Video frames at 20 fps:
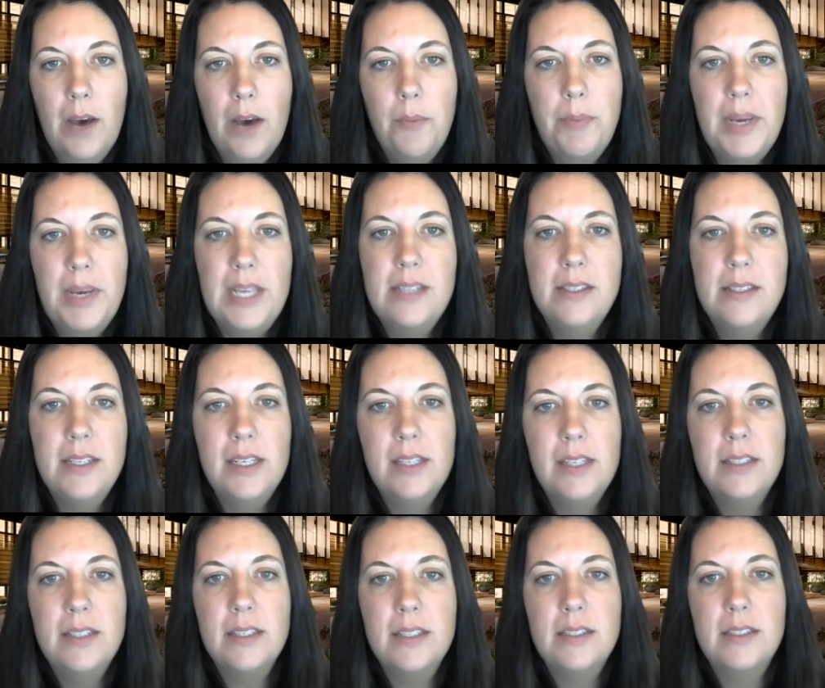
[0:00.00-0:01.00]
How
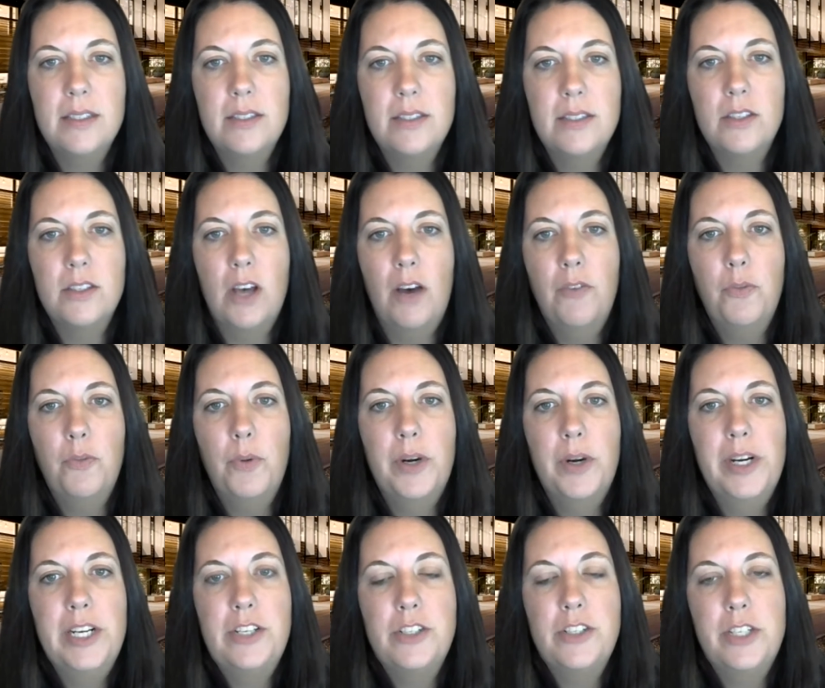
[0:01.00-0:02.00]
basic does the
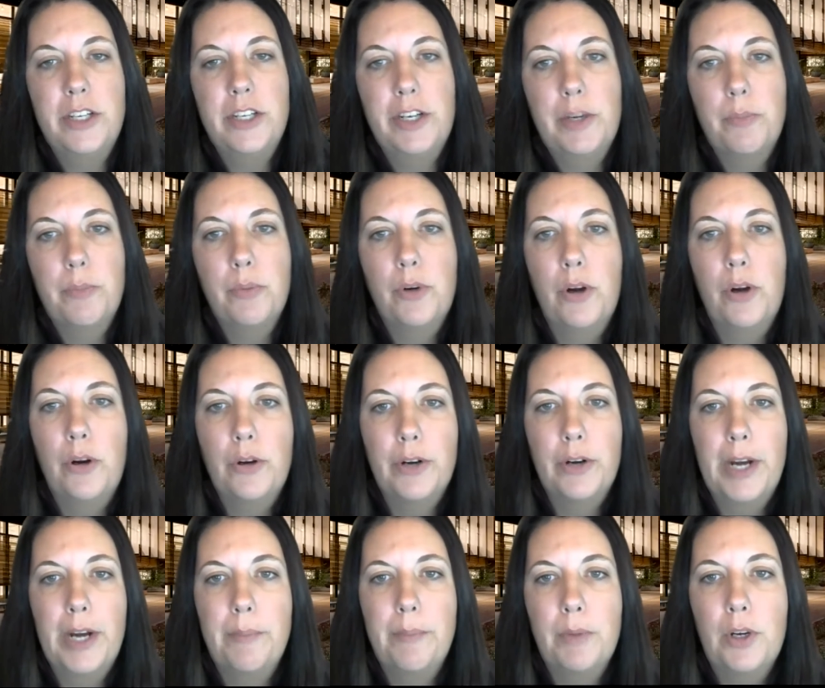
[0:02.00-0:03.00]
software engineering
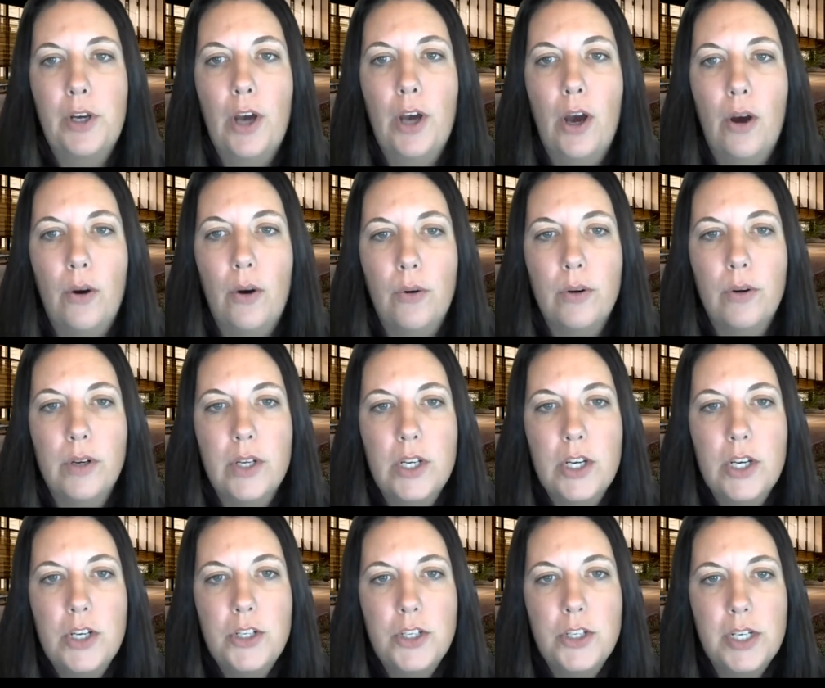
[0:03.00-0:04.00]
program go?
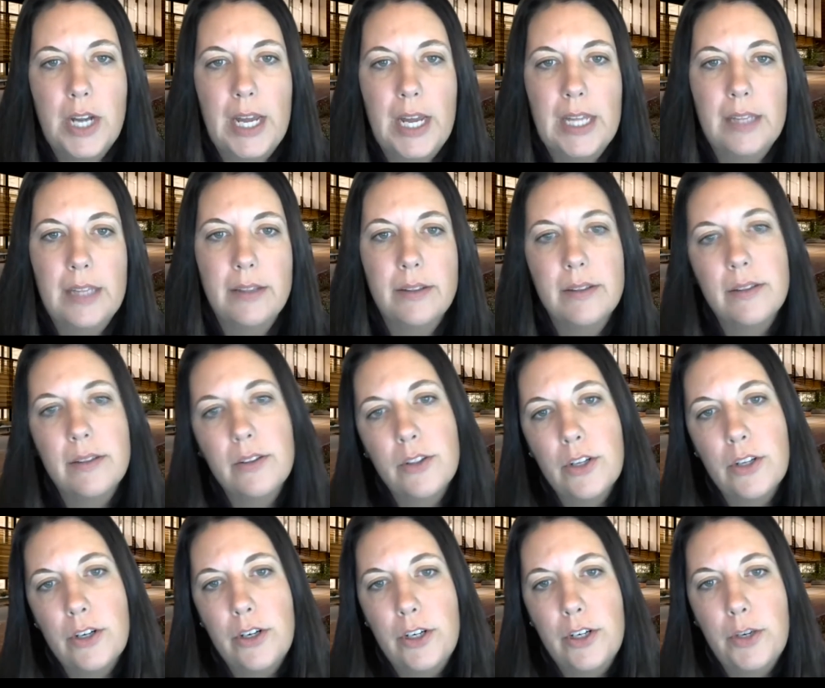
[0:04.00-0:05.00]
Should I
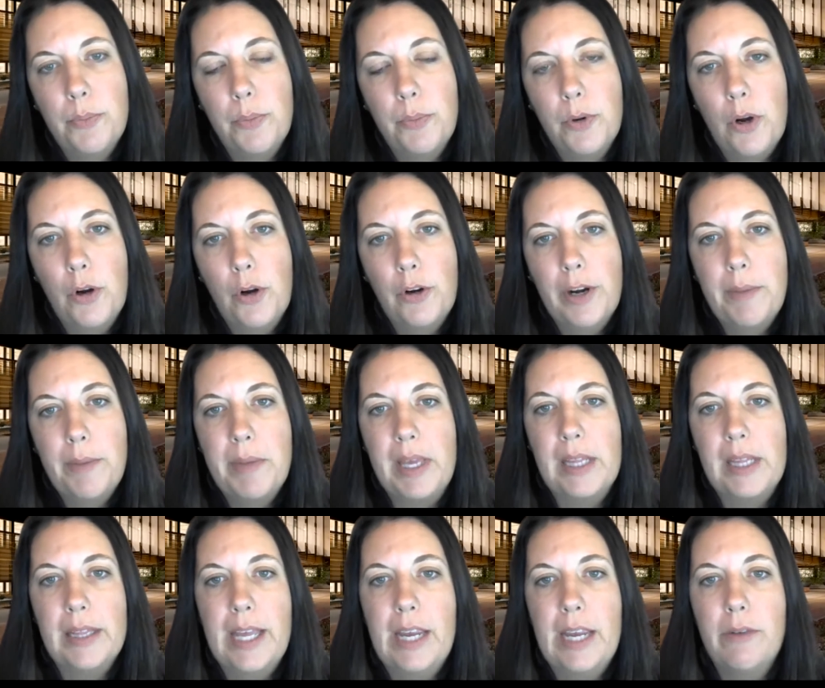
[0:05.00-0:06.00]
learn a
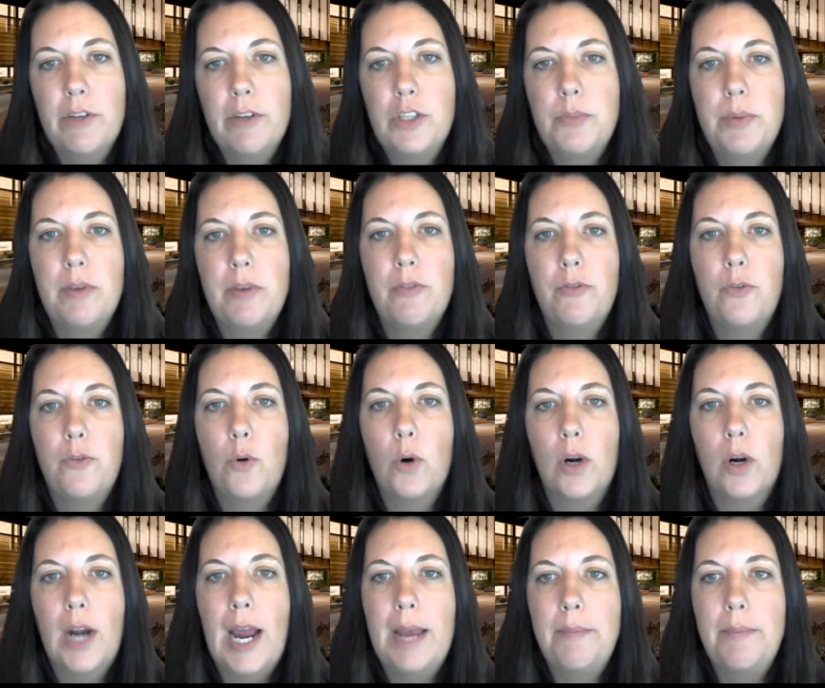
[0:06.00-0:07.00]
programming language
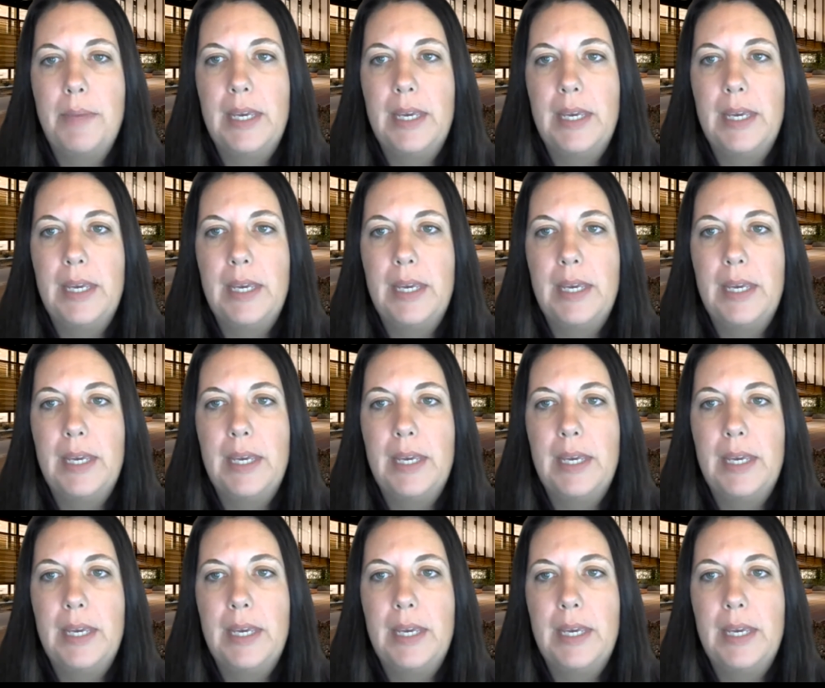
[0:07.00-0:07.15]
before I